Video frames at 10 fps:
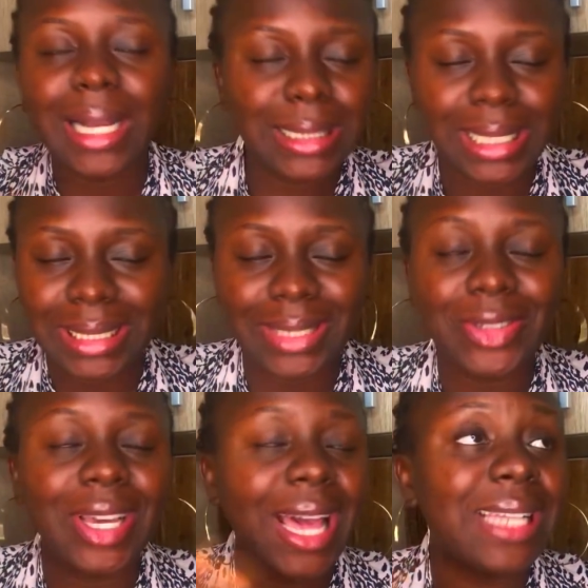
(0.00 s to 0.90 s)
accent,
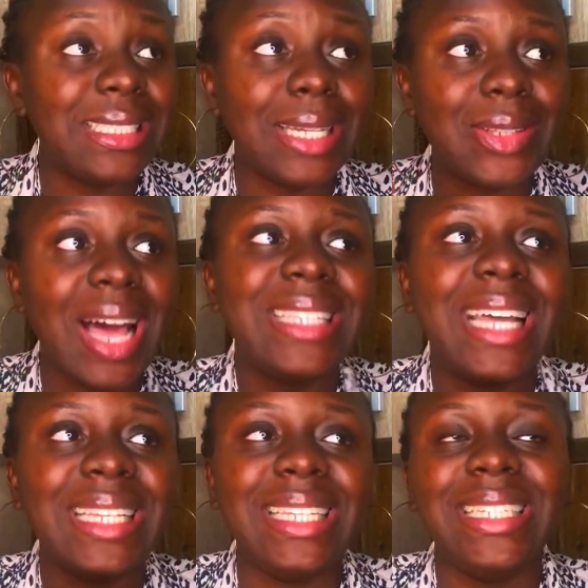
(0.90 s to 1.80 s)
okay? I needed to add
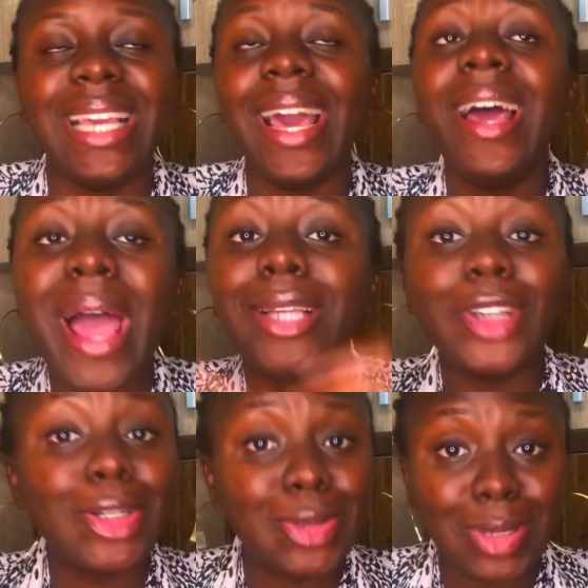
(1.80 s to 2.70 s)
that in here. I
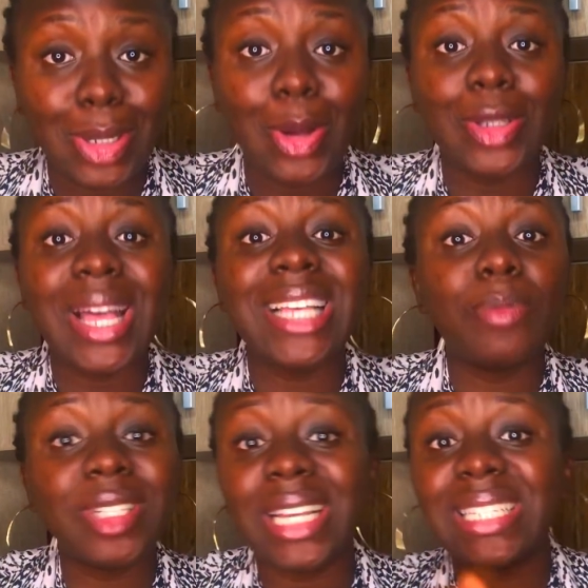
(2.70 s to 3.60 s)
enjoyed today because as
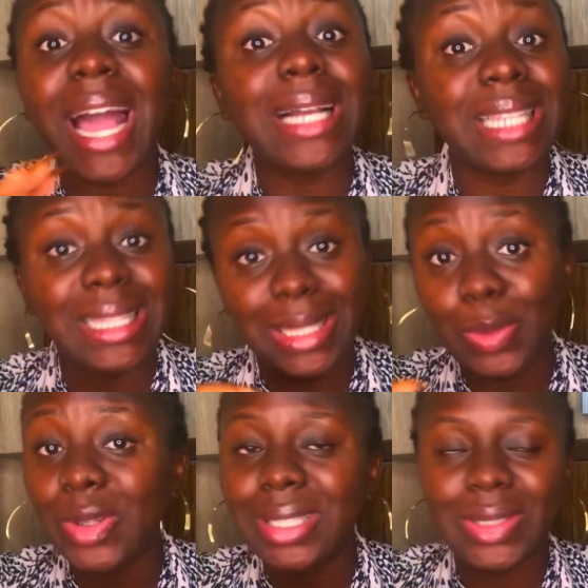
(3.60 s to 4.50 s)
much as the accent
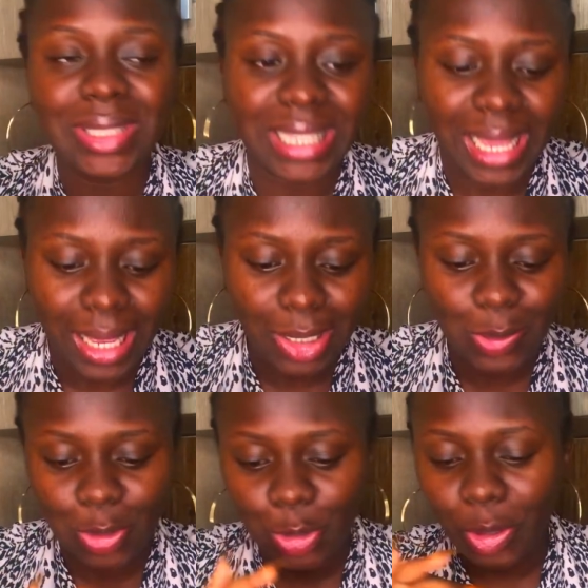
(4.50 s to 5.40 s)
thing was still there,
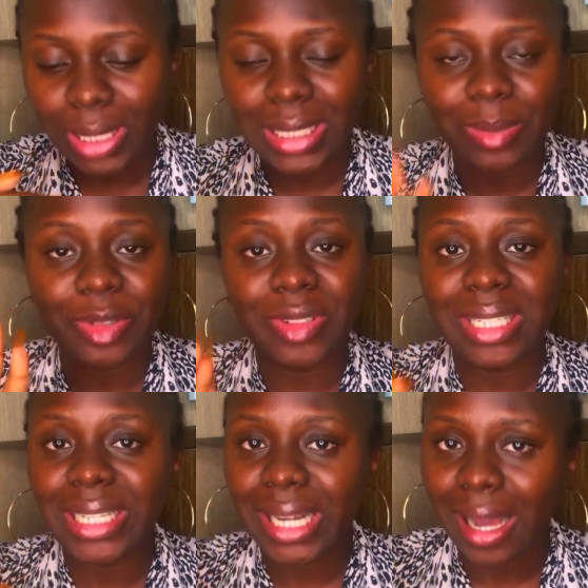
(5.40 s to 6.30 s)
she was trying to be
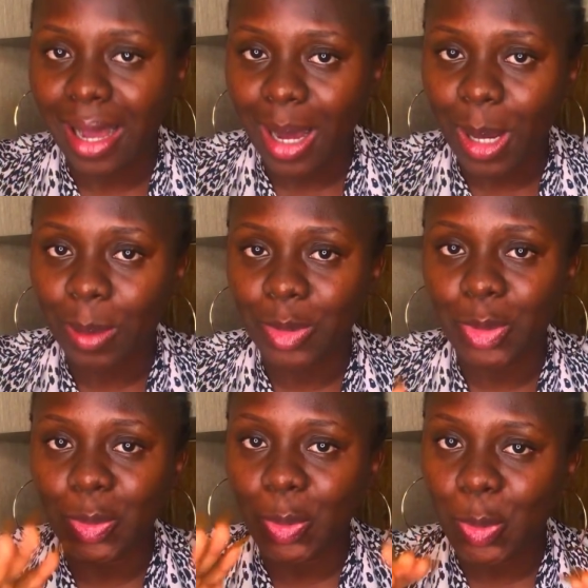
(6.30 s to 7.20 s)
really calm,
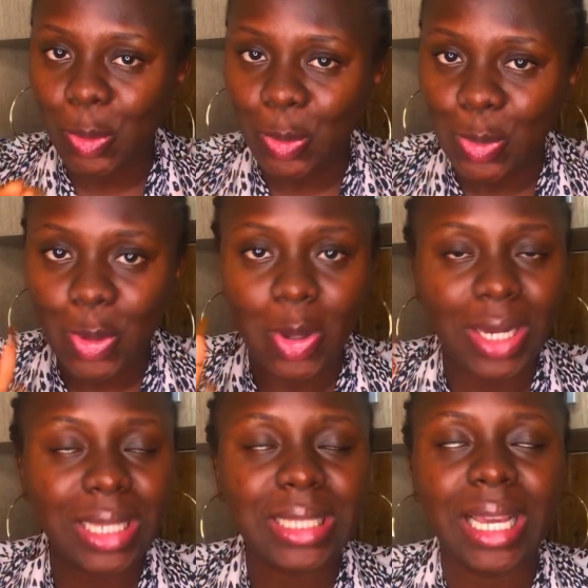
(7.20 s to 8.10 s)
cool,
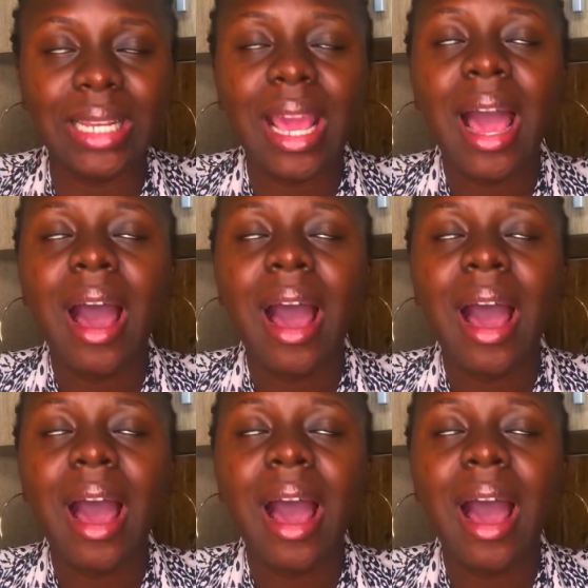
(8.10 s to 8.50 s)
collected.